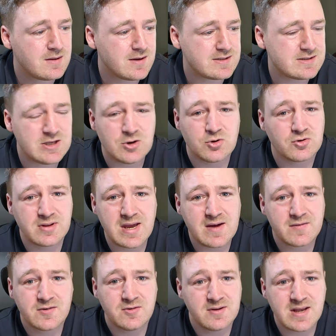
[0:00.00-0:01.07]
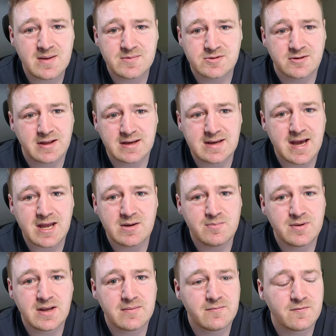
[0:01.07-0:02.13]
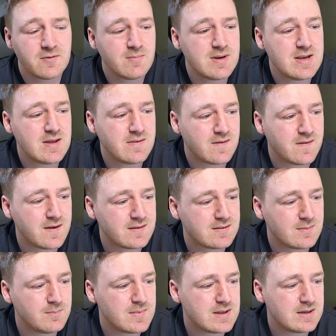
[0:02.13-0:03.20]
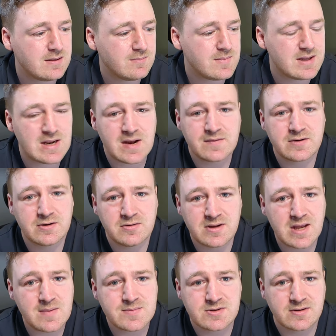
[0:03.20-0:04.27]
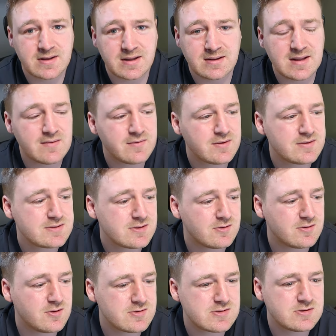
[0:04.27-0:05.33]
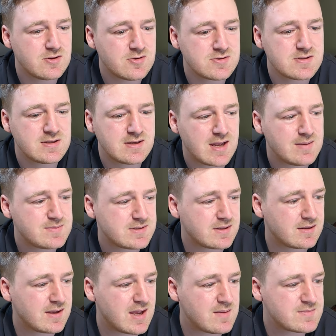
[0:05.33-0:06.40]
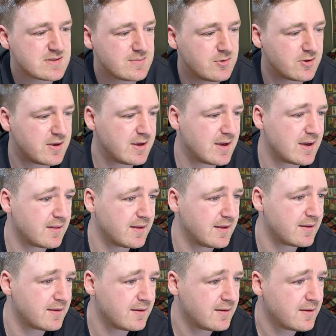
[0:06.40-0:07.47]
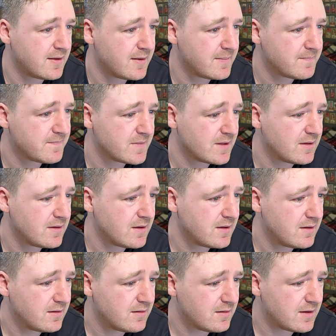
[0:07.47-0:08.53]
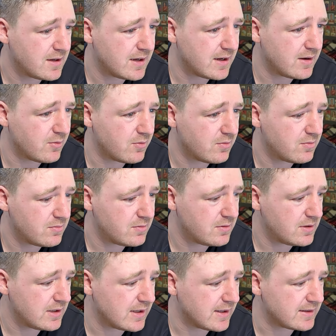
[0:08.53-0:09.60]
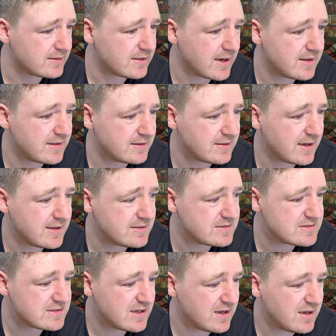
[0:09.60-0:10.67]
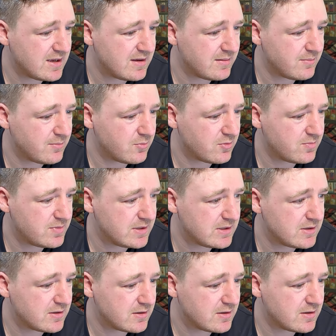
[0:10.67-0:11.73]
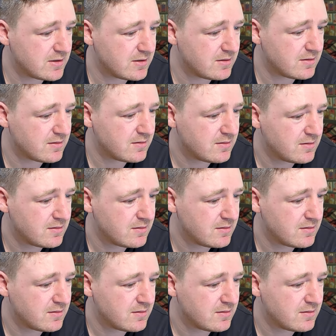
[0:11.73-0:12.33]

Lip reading: like the early afternoon games are like 9 p.m. for me, and then like the mid afternoon games are like 11. So those are the types of games I'd be looking at. Like, yeah, like the Titans game would be good,